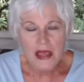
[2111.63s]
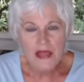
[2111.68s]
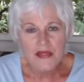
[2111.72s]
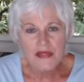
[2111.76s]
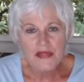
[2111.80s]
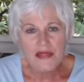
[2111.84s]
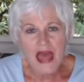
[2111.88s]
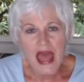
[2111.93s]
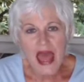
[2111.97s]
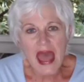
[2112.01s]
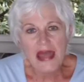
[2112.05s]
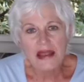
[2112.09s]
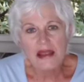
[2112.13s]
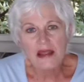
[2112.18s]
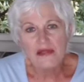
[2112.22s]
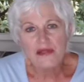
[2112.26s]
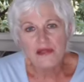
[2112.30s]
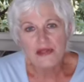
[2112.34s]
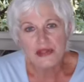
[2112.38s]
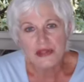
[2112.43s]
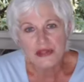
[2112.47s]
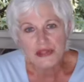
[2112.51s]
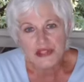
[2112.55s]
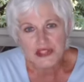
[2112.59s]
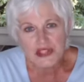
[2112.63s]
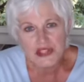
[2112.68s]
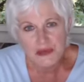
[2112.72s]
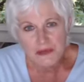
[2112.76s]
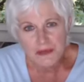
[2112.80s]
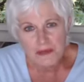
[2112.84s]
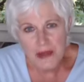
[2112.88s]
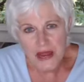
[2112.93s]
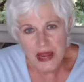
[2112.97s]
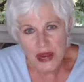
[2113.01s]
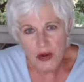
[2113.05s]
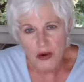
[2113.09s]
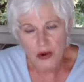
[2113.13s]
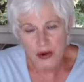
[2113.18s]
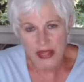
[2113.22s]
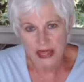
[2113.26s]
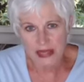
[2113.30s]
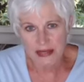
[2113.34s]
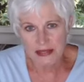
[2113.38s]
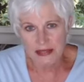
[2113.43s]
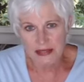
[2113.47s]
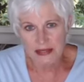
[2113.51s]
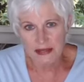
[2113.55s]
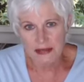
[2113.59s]
that the
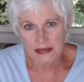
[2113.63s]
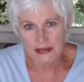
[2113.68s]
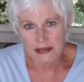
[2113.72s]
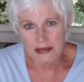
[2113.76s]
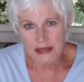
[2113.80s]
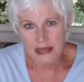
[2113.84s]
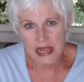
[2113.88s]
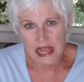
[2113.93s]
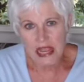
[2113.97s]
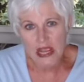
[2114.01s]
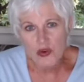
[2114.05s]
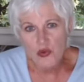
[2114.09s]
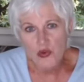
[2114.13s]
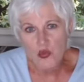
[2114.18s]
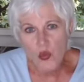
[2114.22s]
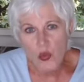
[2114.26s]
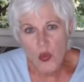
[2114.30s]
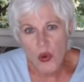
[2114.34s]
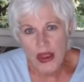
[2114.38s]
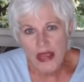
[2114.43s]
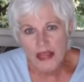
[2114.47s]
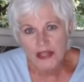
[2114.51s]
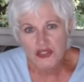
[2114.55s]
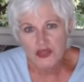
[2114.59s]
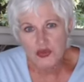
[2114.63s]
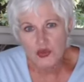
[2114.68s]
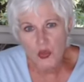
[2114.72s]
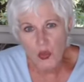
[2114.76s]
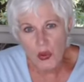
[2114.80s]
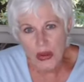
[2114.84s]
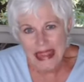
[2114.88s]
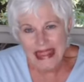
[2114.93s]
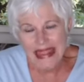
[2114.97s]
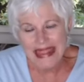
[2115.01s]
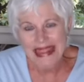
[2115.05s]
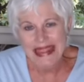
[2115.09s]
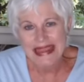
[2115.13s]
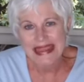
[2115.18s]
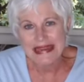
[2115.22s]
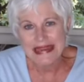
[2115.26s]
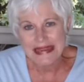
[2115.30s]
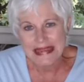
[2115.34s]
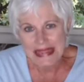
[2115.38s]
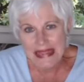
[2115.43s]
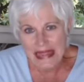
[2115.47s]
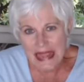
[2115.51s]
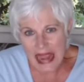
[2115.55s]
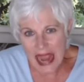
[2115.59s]
spirit in which we
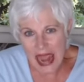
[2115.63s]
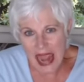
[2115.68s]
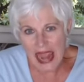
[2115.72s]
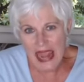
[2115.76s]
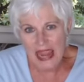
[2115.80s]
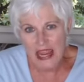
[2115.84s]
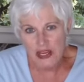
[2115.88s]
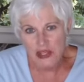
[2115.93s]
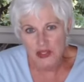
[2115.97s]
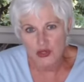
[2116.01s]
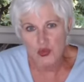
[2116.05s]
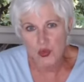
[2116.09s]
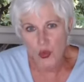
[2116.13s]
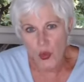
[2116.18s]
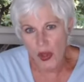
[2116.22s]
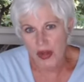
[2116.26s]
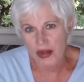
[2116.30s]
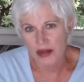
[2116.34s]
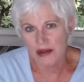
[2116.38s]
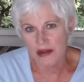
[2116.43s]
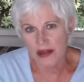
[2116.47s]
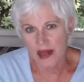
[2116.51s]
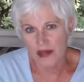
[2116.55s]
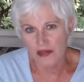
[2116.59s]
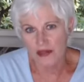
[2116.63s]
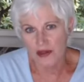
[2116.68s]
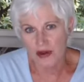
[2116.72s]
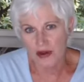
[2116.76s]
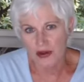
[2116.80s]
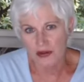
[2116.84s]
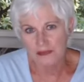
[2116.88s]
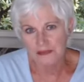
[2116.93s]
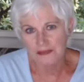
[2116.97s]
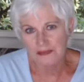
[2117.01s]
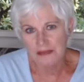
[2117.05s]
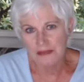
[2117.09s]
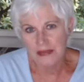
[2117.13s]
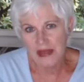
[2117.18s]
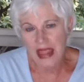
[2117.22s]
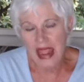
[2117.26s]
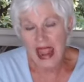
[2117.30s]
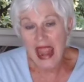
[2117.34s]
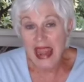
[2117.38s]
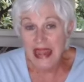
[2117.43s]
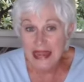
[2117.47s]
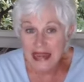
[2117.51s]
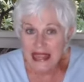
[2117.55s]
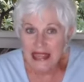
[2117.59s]
engage one another
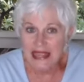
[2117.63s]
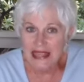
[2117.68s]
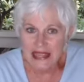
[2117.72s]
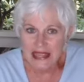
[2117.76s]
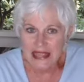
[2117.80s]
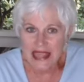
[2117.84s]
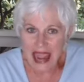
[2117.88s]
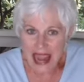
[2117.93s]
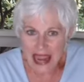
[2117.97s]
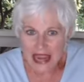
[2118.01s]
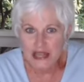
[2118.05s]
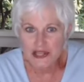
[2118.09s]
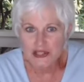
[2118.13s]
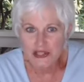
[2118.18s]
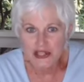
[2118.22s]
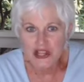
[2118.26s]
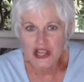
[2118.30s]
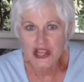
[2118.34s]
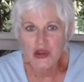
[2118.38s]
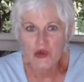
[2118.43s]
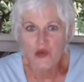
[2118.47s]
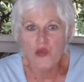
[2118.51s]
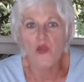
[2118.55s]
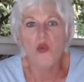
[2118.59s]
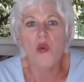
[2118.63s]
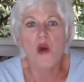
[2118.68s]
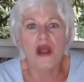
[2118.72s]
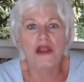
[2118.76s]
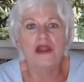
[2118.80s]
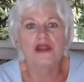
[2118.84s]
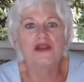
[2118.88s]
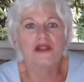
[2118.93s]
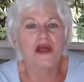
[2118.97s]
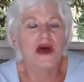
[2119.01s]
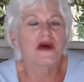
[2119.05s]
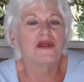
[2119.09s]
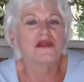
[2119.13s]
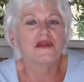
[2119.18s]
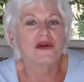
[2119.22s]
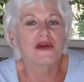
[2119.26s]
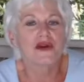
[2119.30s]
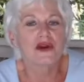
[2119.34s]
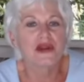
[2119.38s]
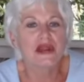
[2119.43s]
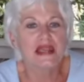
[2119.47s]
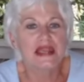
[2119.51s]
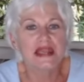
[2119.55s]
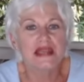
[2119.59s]
and engaging one
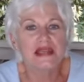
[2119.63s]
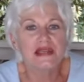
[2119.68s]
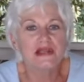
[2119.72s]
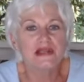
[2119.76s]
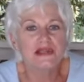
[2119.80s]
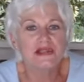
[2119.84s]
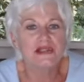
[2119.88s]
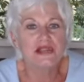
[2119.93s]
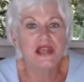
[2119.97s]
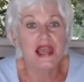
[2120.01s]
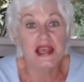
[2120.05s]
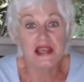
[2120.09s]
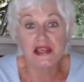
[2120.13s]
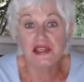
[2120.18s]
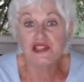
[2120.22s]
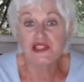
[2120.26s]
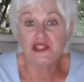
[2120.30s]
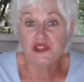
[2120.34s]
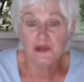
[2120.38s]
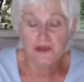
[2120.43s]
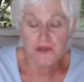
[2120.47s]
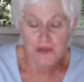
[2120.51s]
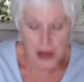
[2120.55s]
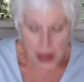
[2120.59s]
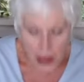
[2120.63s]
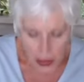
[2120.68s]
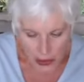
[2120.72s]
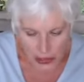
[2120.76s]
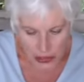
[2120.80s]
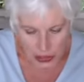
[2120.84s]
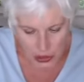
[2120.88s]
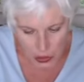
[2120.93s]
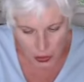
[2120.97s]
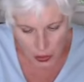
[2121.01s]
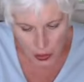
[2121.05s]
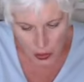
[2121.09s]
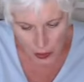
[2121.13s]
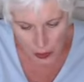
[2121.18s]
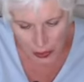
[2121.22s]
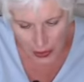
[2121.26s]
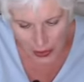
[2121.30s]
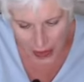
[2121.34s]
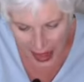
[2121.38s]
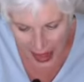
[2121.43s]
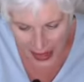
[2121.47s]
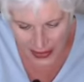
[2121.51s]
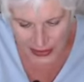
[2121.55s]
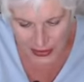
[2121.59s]
another is a spiritual
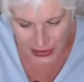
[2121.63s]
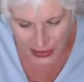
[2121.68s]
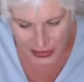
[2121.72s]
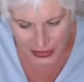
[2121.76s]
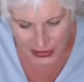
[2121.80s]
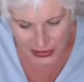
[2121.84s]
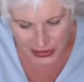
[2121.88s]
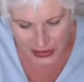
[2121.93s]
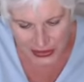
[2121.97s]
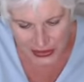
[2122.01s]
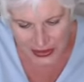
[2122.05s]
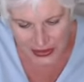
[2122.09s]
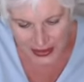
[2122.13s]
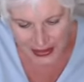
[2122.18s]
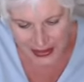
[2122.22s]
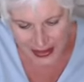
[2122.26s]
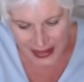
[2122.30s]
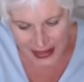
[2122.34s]
practice.